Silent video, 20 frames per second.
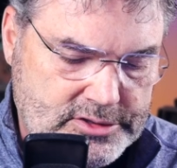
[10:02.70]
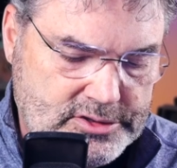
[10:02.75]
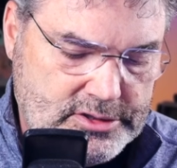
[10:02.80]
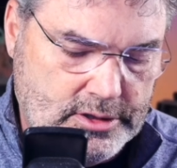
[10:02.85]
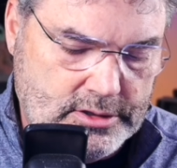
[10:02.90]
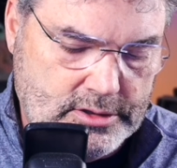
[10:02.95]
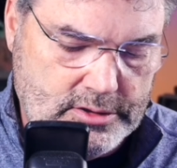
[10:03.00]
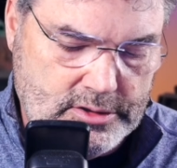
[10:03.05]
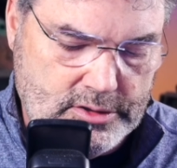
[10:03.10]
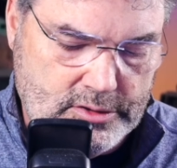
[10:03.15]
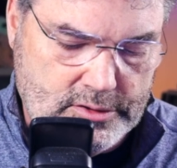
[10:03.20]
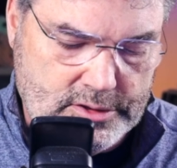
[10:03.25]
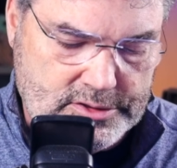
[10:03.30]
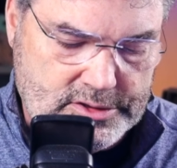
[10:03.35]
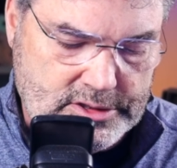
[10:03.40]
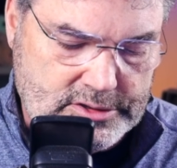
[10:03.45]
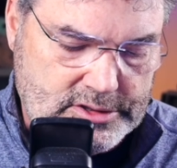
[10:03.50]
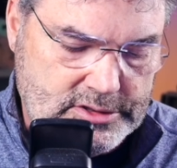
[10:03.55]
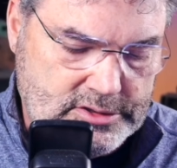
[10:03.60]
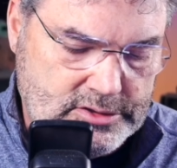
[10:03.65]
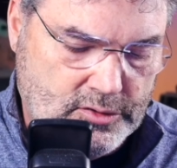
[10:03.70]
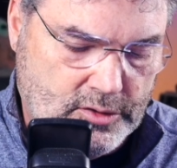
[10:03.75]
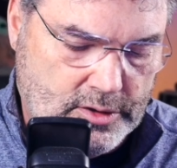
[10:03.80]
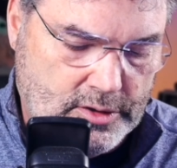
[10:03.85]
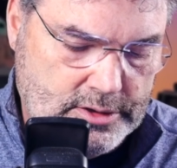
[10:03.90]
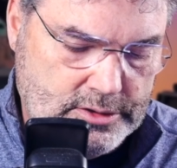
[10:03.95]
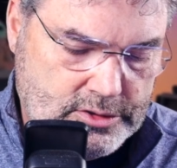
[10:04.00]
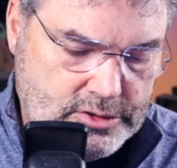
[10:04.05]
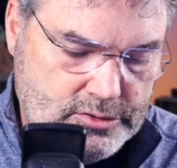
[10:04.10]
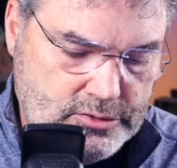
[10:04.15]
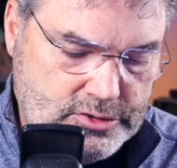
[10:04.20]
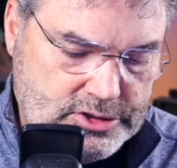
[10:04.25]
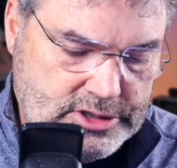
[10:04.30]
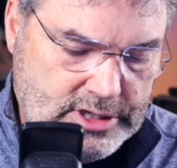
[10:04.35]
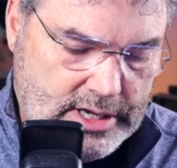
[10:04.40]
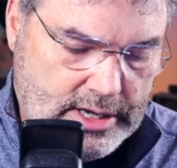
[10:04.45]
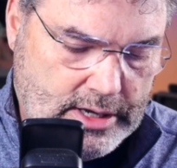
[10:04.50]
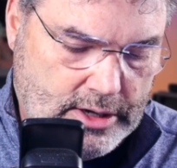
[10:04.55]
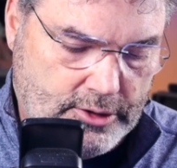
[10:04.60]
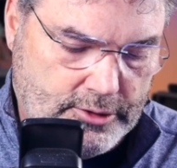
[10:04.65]
is going to do is this is going to
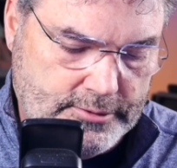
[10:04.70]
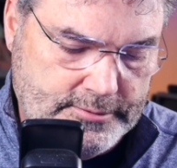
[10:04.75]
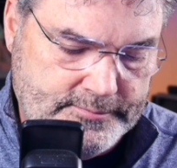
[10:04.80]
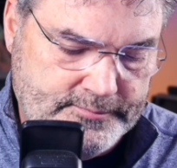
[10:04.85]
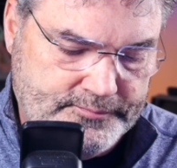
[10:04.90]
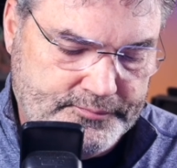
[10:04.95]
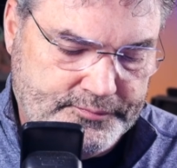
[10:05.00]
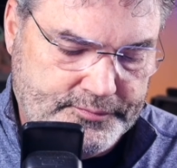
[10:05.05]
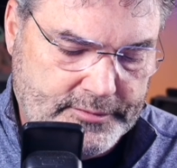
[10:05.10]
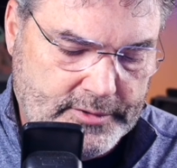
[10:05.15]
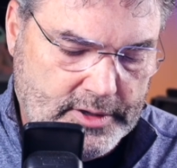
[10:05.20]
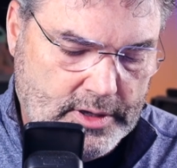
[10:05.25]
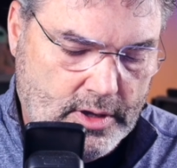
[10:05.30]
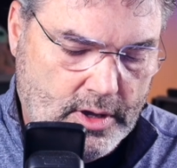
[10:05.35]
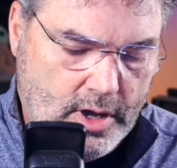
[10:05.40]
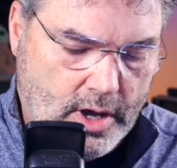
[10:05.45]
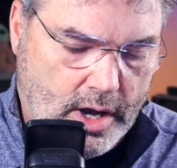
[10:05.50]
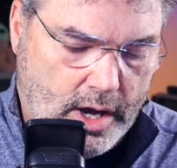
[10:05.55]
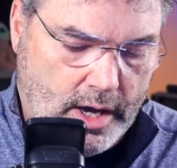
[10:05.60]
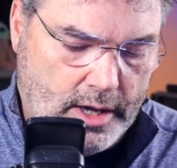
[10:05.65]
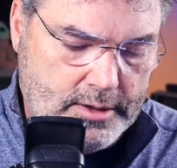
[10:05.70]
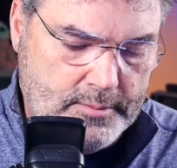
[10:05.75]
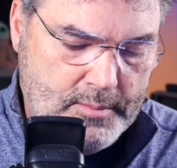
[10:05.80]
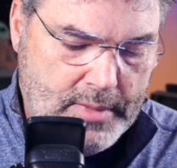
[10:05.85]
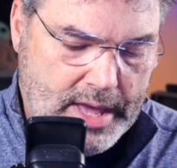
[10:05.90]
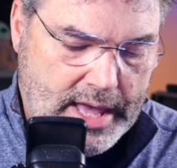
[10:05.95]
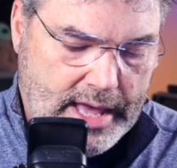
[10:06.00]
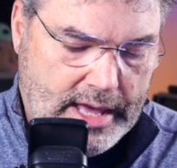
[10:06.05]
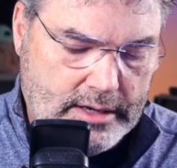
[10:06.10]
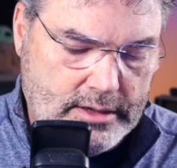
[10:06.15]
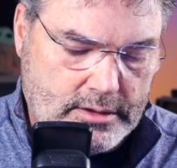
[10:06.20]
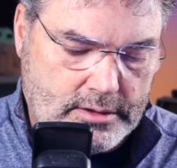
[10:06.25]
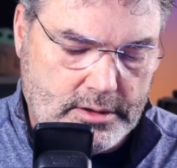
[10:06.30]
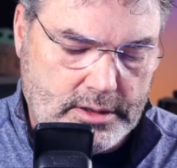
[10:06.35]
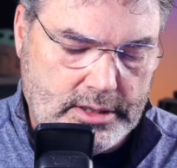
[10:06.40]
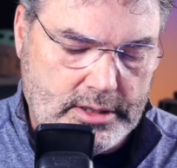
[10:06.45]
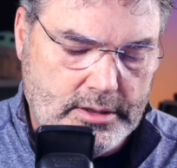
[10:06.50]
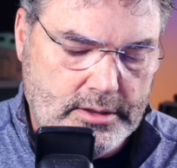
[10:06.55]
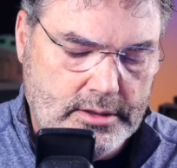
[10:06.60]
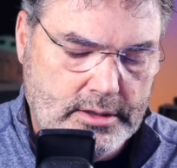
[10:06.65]
share
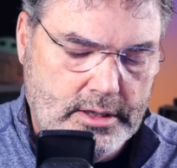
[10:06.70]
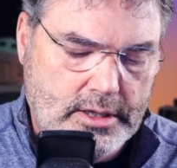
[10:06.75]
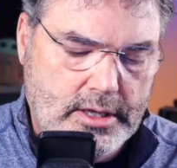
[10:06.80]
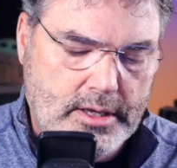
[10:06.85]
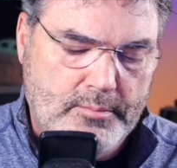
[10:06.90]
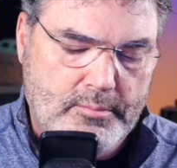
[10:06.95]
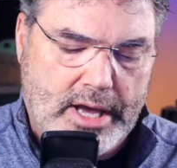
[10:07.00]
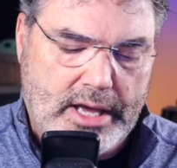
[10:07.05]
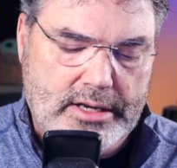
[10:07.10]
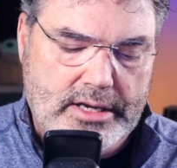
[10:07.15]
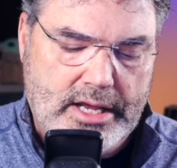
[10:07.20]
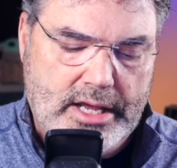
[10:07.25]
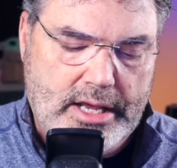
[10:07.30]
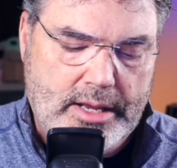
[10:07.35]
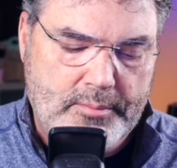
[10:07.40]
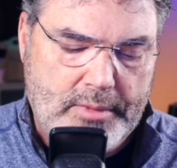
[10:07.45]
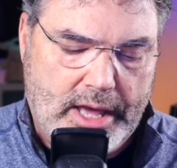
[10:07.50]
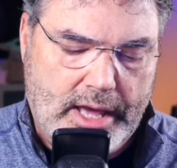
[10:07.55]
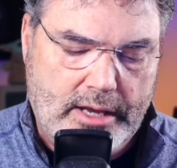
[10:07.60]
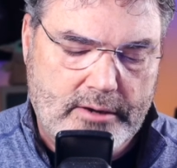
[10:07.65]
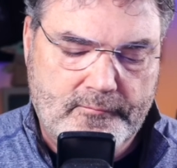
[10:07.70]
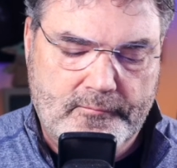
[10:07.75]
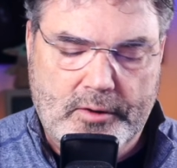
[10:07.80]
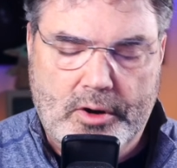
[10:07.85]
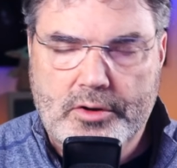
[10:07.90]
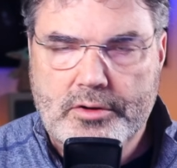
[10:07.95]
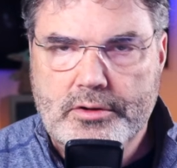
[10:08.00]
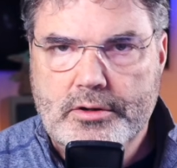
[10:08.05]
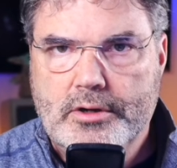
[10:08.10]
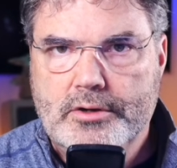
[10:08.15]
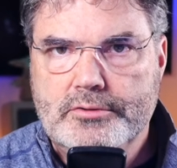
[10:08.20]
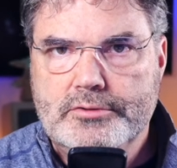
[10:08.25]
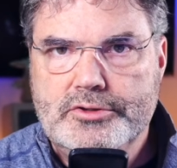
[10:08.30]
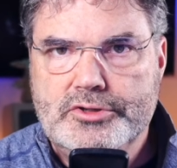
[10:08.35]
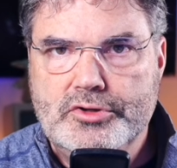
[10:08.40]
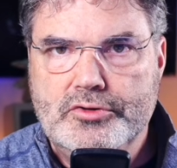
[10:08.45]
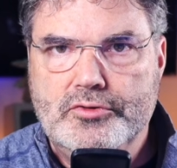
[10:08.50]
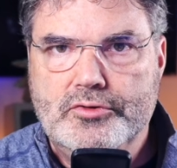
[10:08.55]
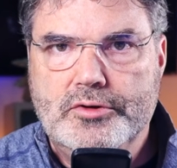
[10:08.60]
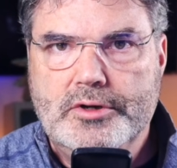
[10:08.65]
automatically my name and photo
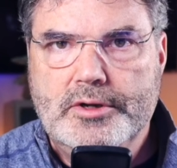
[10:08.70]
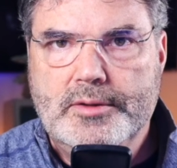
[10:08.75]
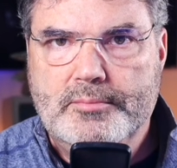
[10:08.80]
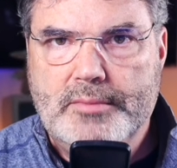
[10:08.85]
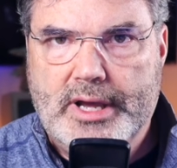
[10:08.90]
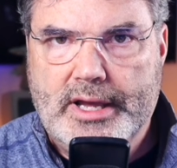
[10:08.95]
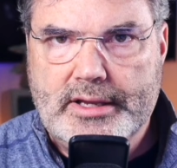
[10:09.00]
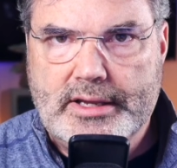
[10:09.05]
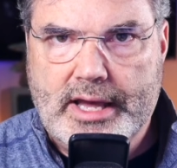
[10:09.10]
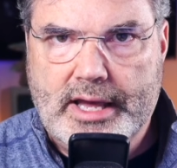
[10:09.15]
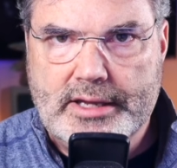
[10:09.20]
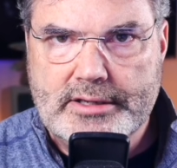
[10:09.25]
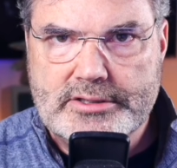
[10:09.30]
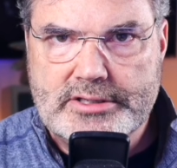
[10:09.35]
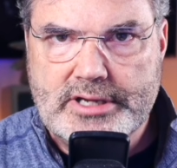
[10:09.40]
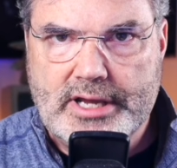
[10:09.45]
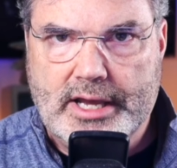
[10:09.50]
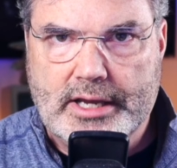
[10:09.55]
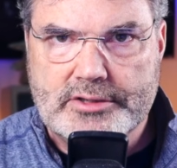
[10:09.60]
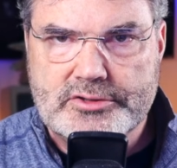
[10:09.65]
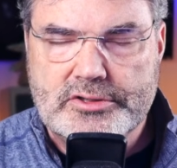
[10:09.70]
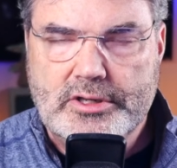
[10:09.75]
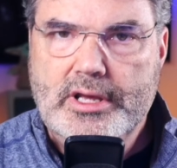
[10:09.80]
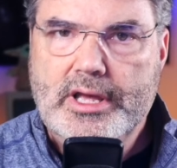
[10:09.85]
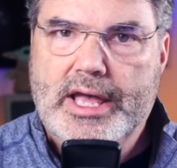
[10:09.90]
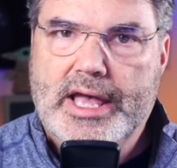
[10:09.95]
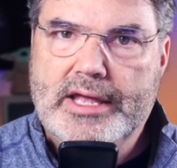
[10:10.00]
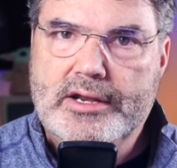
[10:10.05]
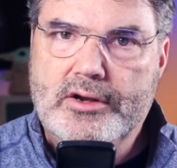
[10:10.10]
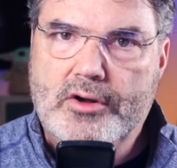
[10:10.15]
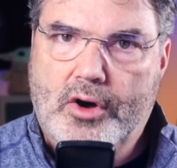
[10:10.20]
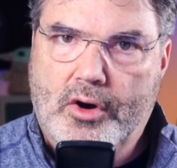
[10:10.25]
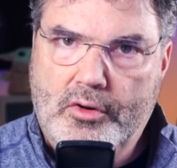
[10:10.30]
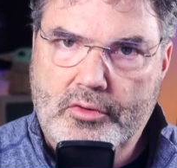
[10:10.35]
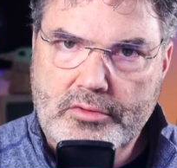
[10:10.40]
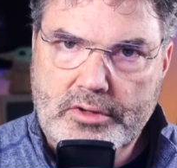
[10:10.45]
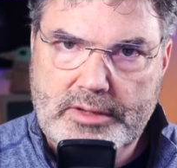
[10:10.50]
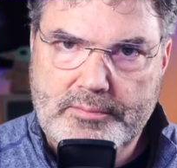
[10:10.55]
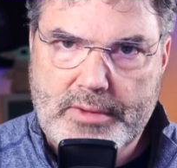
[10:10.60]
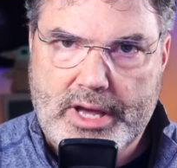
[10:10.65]
to my contacts and
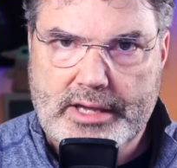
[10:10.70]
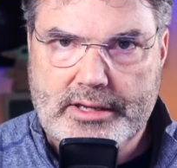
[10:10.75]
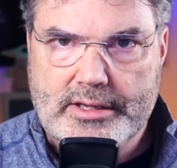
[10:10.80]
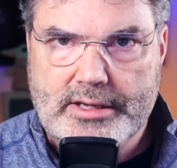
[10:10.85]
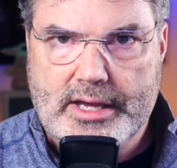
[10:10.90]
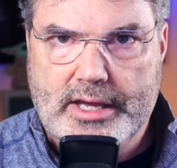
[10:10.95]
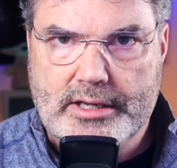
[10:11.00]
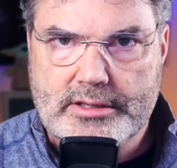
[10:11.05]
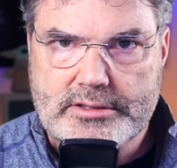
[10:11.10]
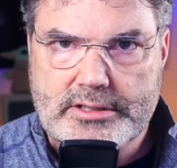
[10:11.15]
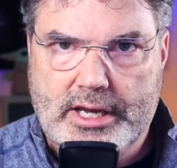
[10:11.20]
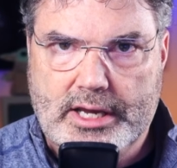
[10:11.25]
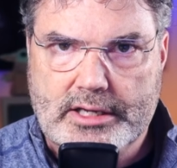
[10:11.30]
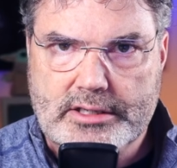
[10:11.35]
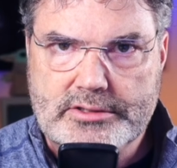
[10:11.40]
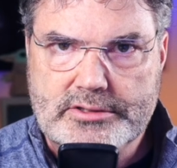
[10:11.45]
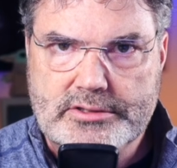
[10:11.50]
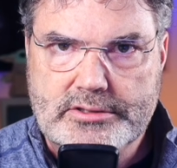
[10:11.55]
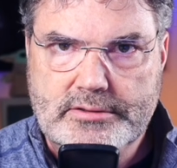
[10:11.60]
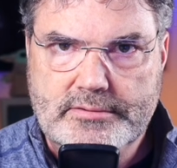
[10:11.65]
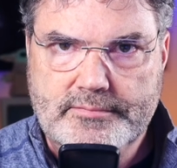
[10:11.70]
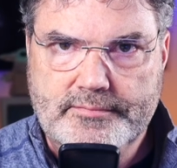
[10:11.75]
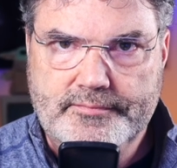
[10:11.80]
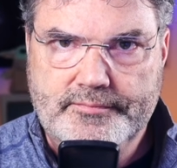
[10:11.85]
only my contacts.